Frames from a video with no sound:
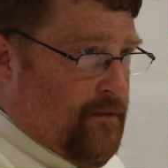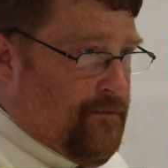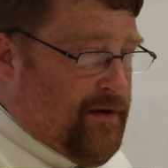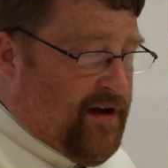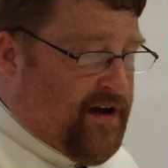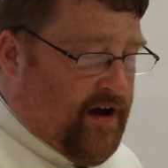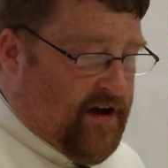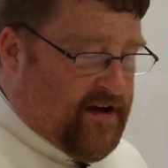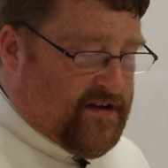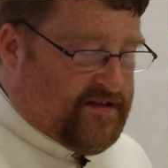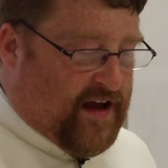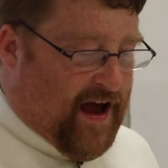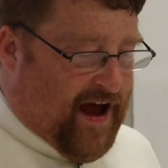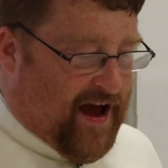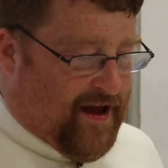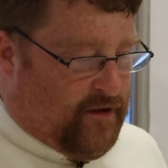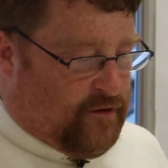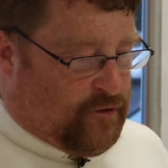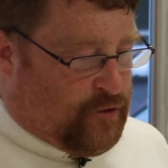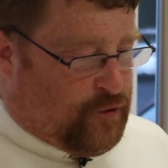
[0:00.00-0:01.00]
Because
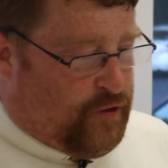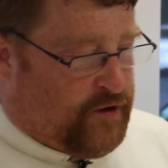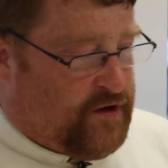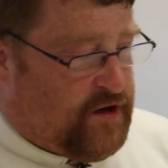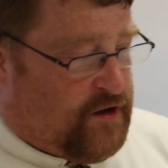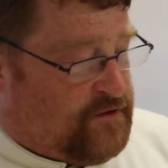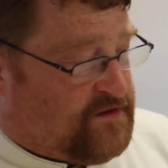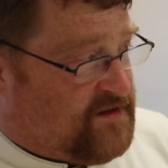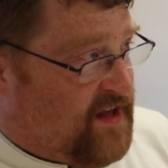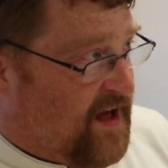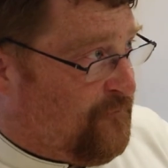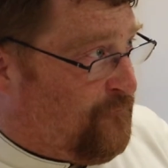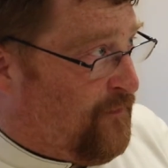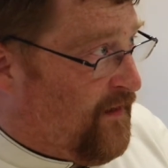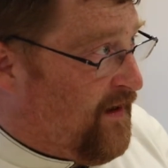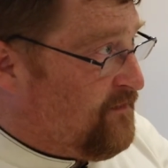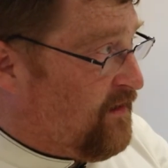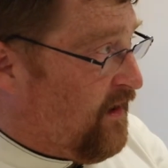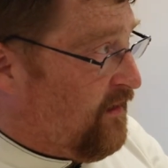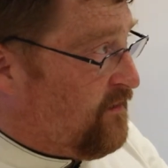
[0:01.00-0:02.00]
I could use that
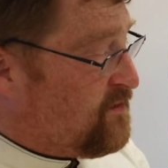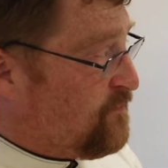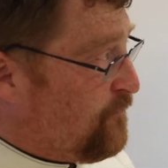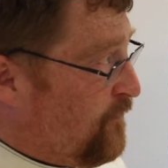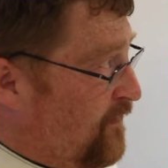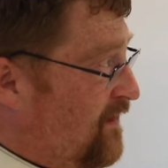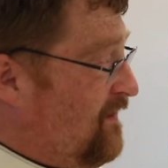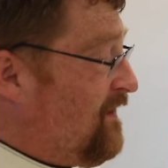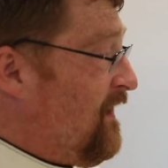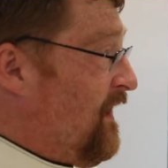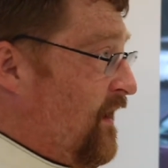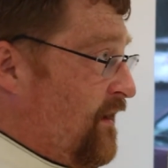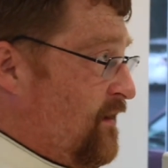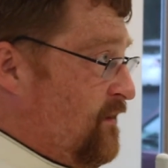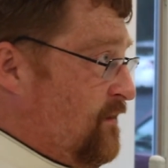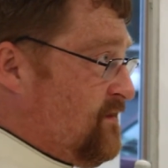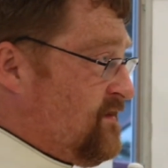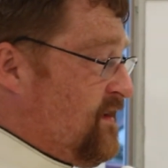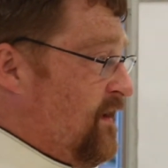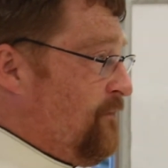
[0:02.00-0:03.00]
$5 for anything. I
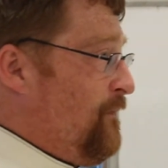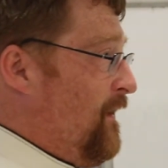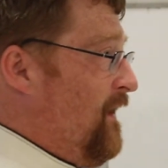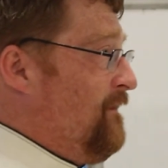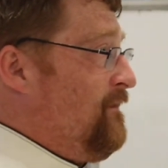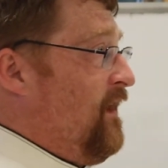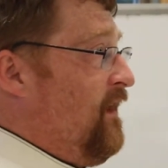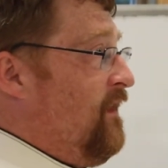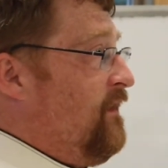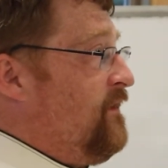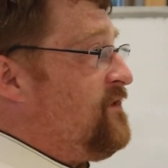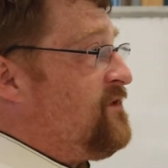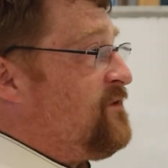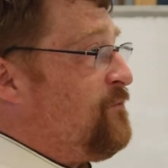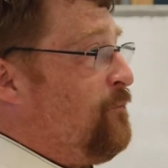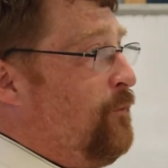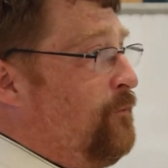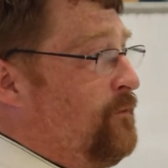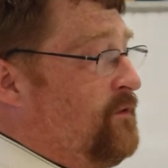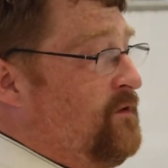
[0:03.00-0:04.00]
could use that
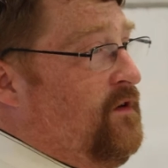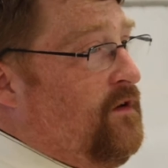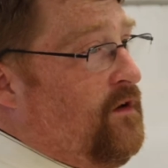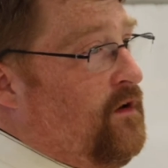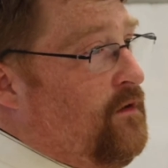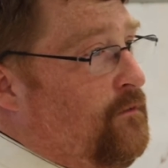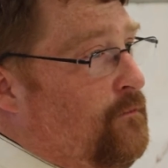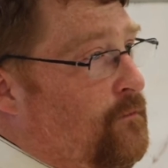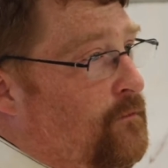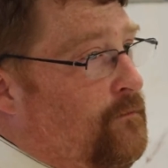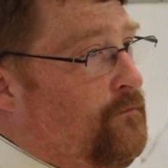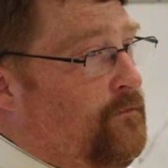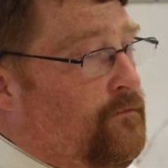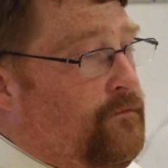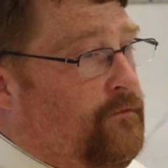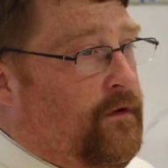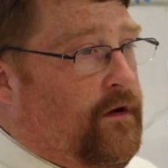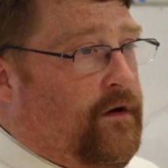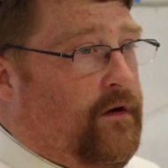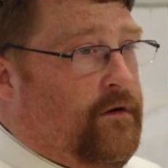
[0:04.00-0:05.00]
$5, you know,
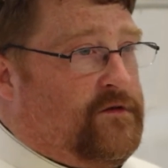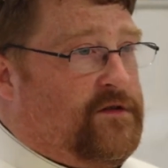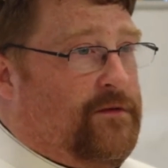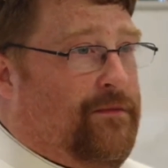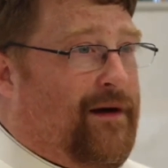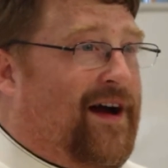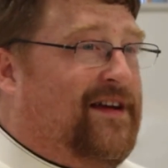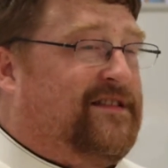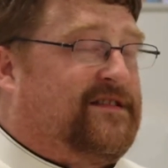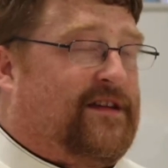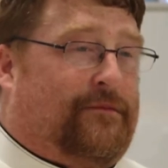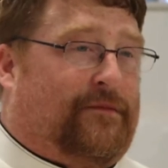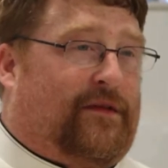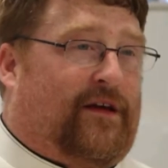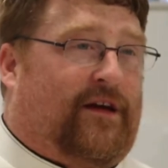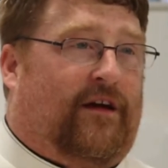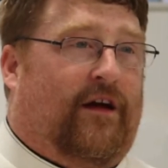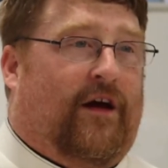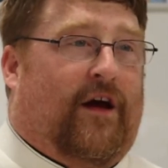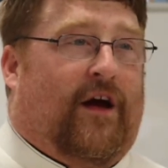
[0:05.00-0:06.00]
you know, to buy
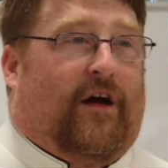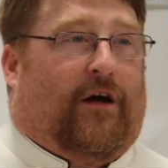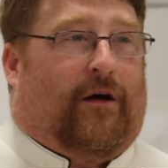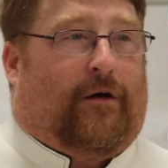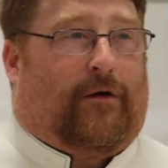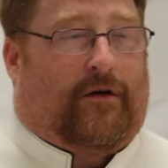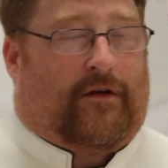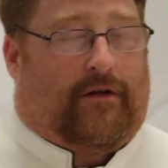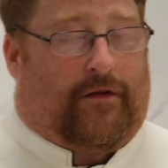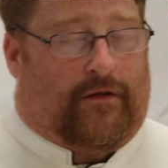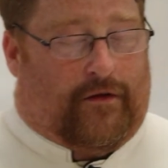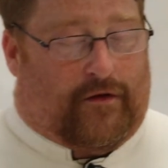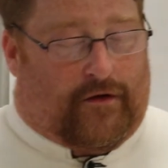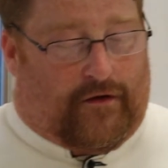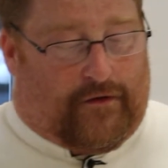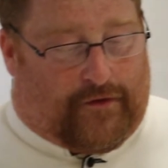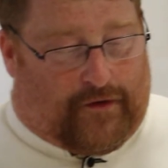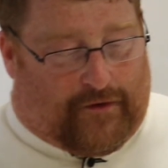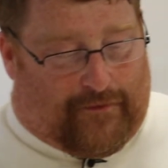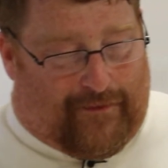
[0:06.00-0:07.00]
something or
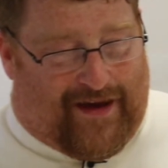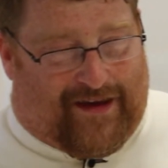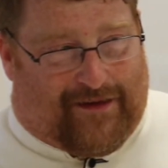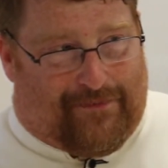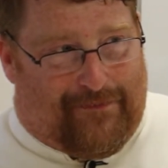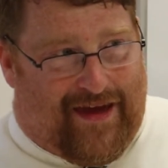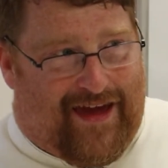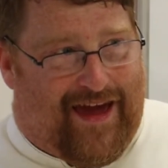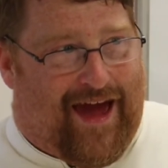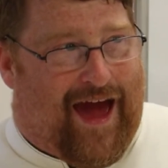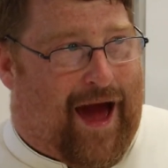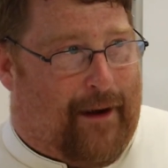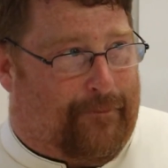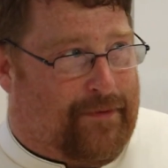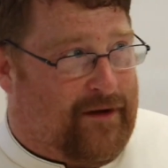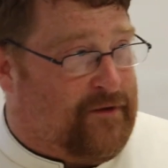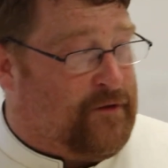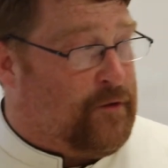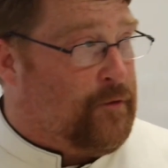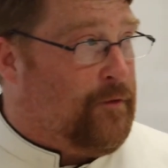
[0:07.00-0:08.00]
that'll, that'll make me
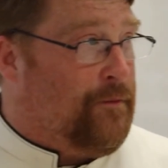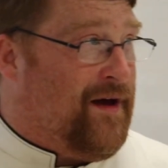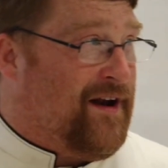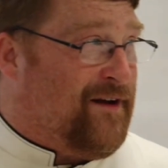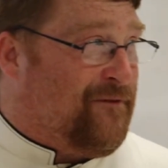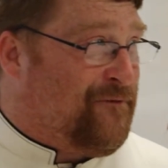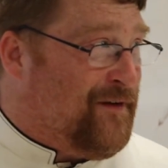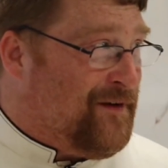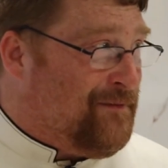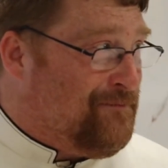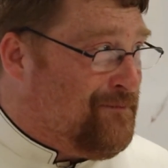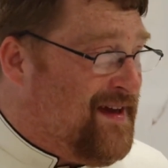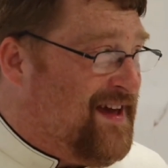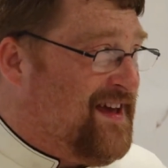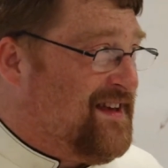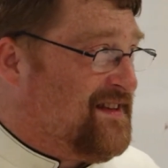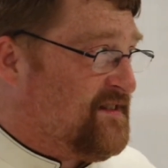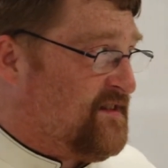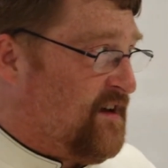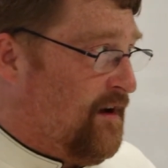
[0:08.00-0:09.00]
happy, that'll benefit
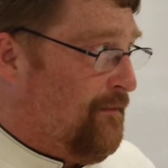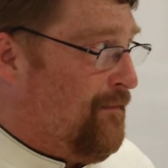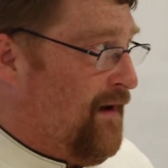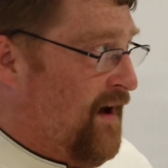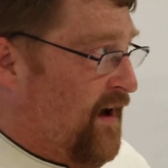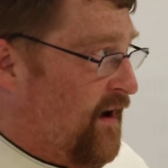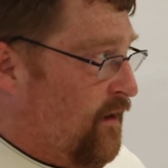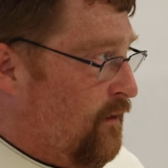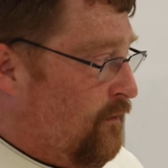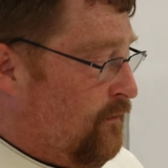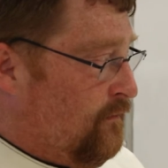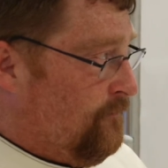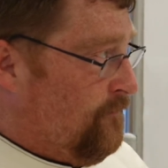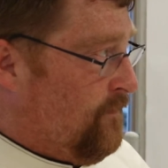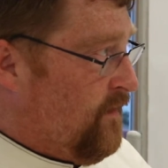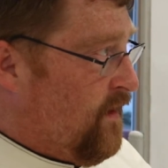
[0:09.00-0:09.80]
me somehow.